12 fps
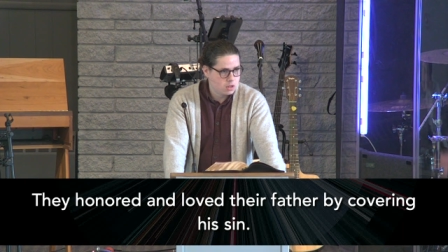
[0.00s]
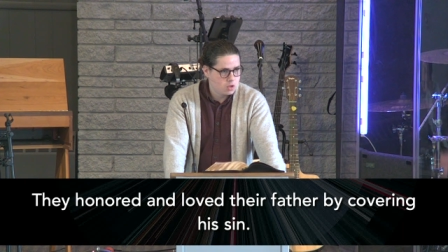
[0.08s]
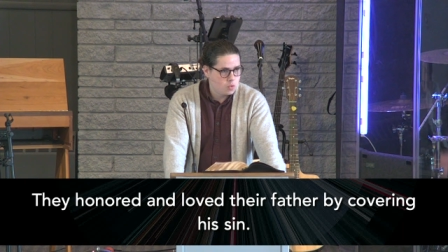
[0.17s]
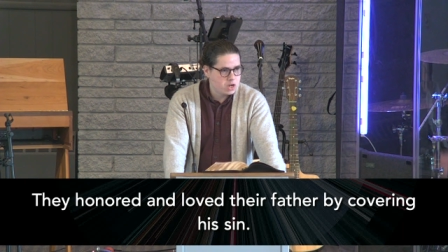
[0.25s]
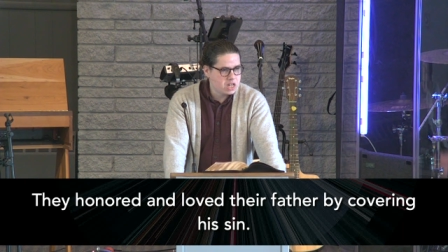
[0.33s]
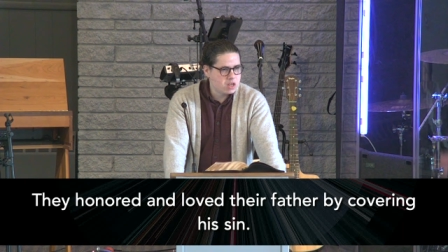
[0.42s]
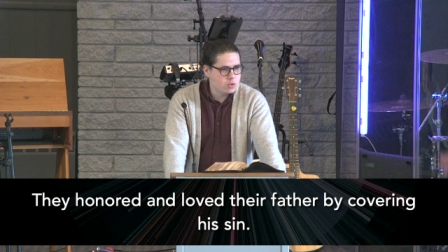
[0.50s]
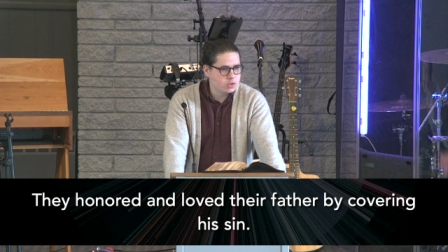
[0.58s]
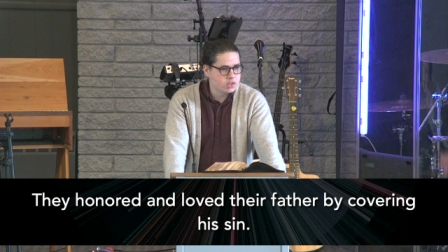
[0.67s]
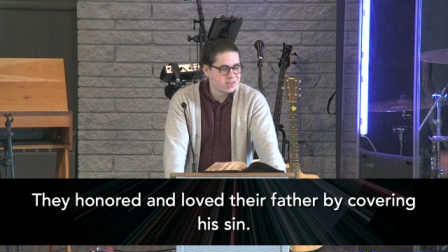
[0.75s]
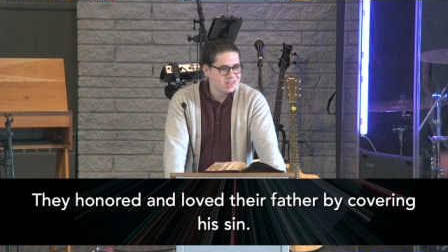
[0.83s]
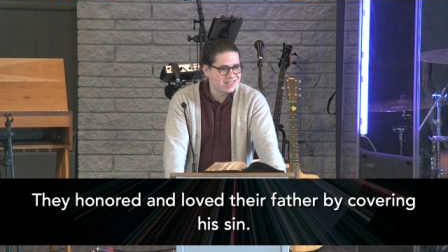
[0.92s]
when he was
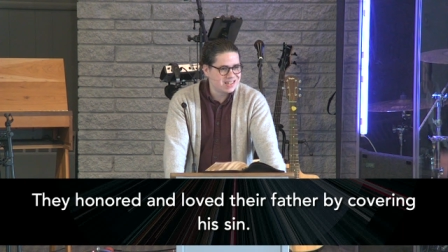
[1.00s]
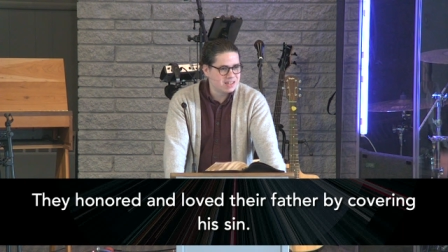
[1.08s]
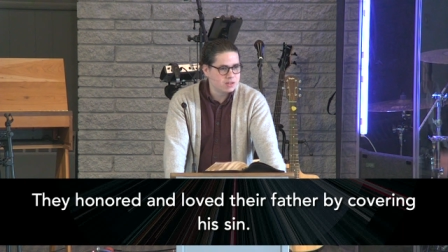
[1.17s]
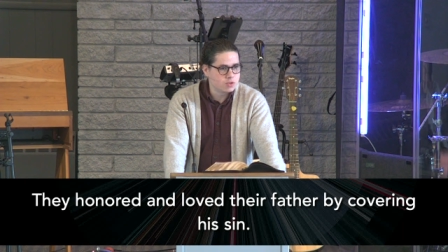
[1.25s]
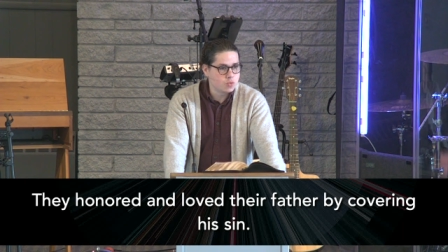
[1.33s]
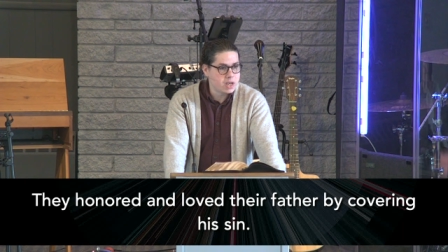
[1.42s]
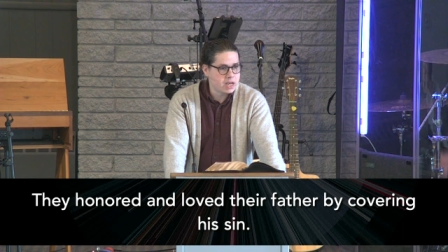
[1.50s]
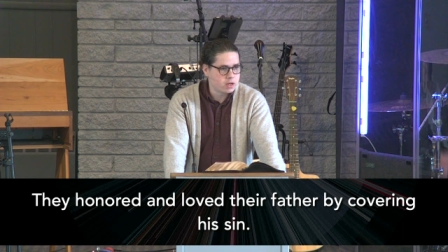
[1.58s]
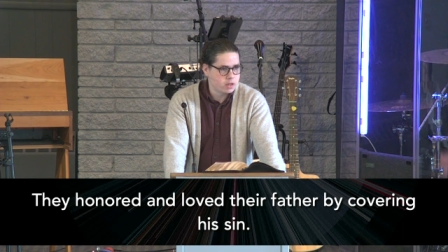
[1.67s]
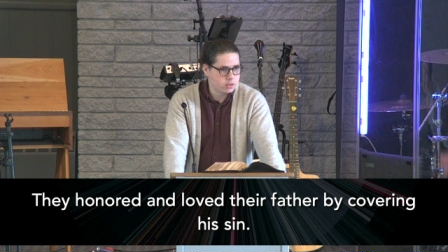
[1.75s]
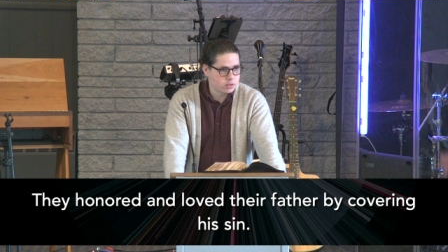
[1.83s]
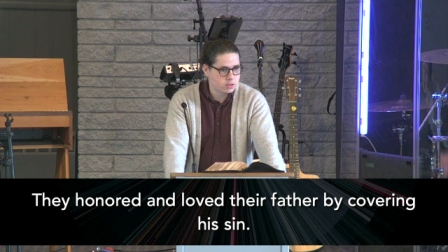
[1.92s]
in sin's
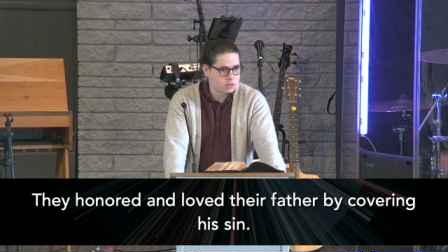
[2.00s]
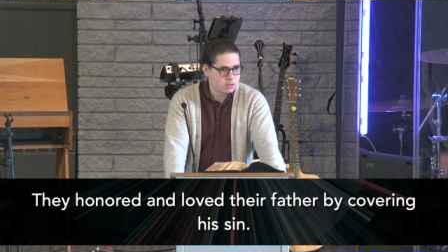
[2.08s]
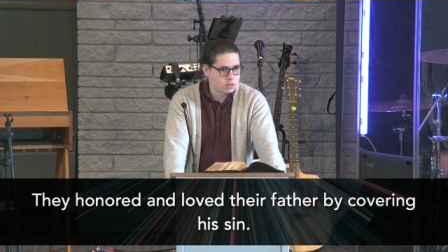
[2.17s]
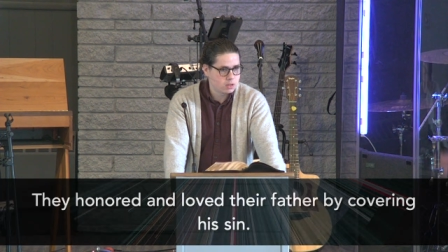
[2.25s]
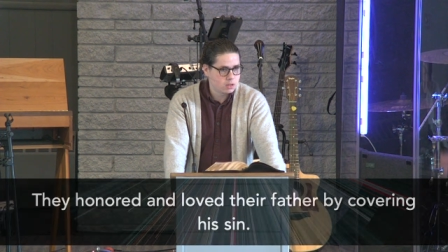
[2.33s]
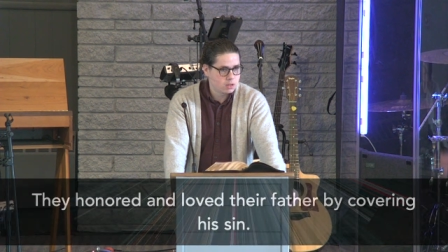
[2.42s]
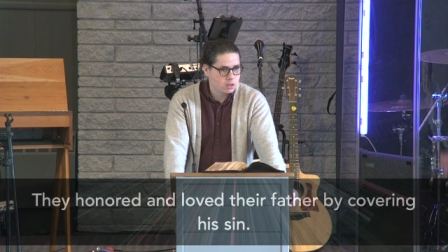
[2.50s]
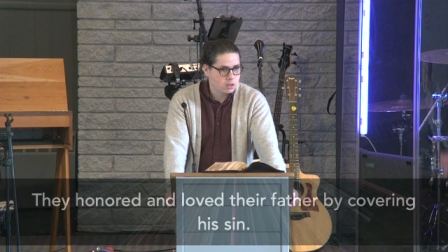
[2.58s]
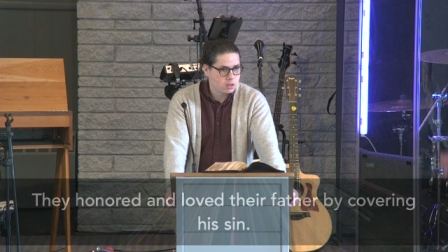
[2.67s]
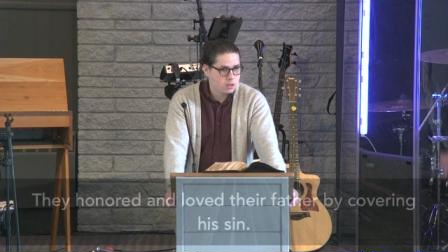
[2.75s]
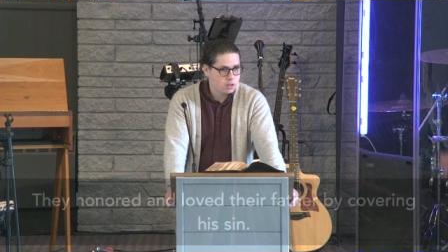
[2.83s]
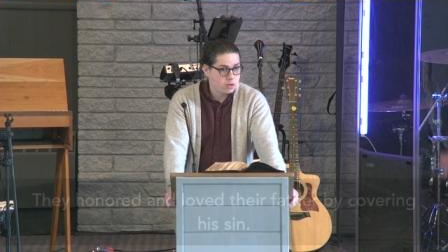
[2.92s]
weakness
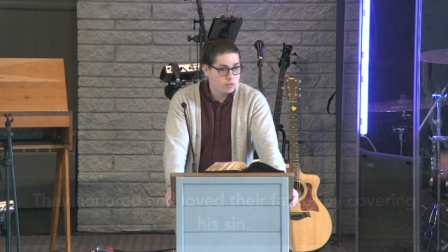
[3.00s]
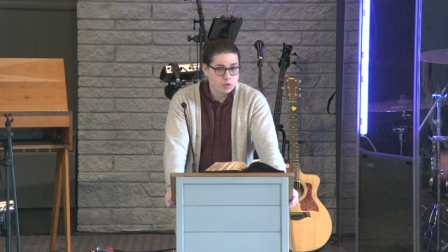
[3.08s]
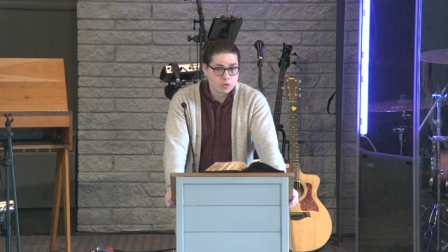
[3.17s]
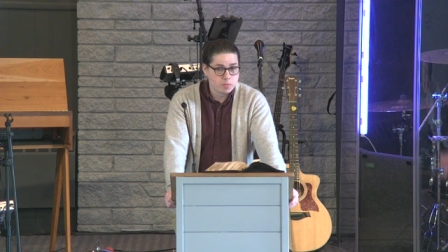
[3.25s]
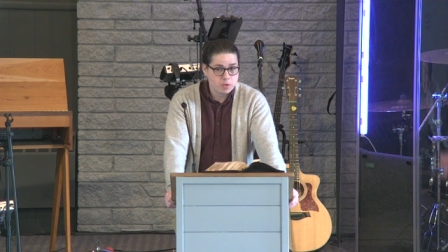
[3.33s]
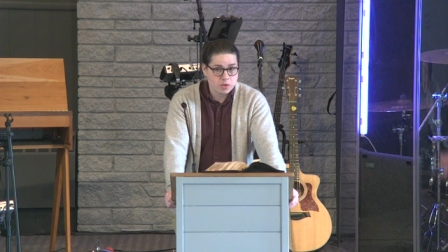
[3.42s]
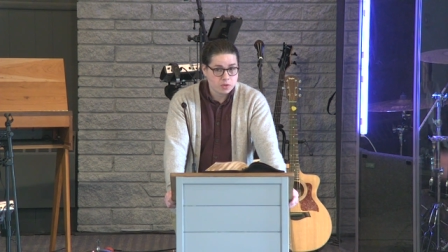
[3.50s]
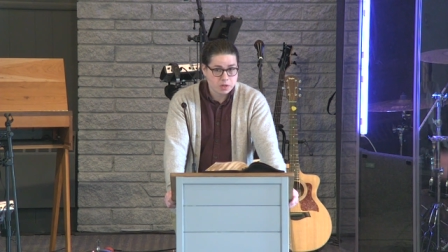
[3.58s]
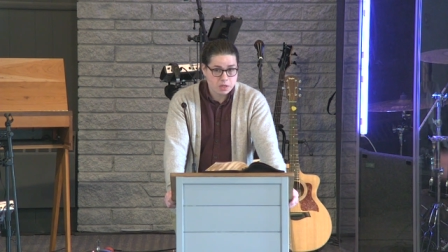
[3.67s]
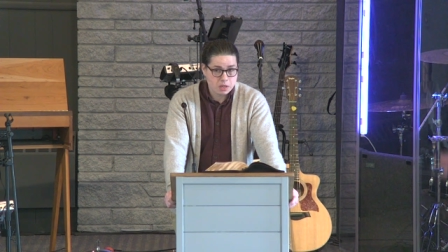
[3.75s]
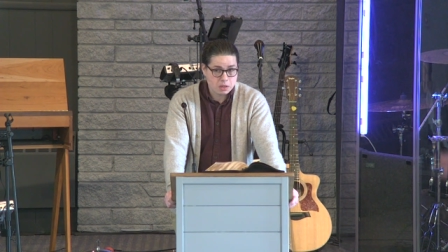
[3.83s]
and vulnerability.